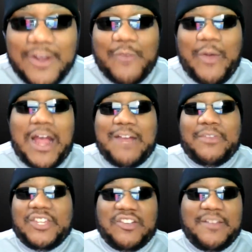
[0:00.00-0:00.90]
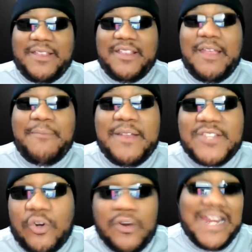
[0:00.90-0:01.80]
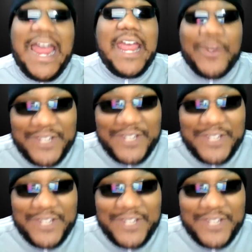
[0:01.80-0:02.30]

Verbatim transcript: Why right. why come to be torn down?